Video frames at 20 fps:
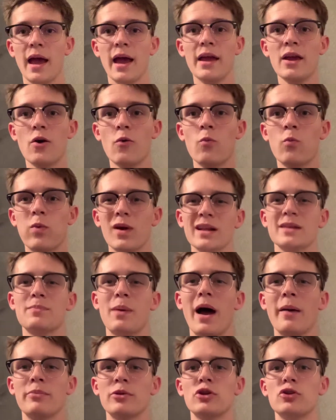Hey, yo, what is
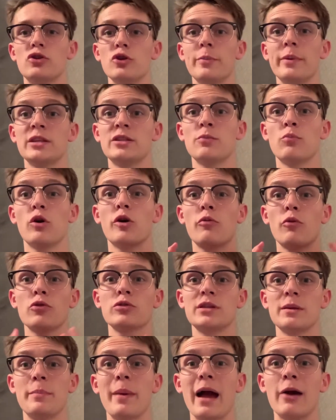poppin' YouTube? It's your boy
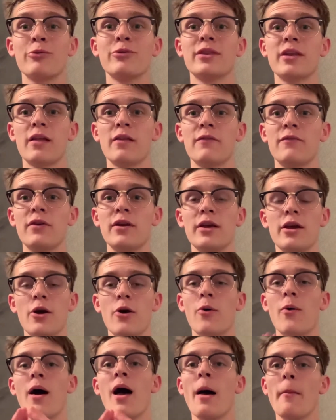Rosie back with another
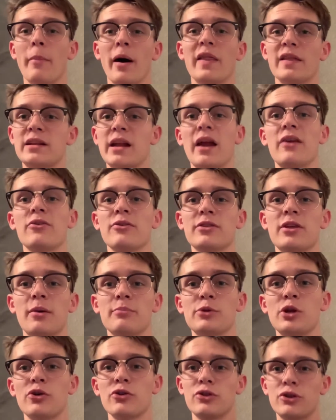video. By the title and
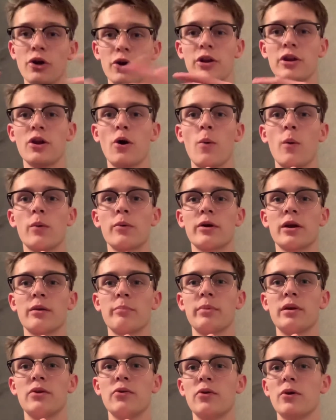thumbnail, you already know what we're going
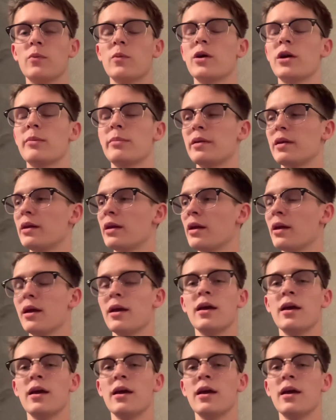to be doing. We're going to be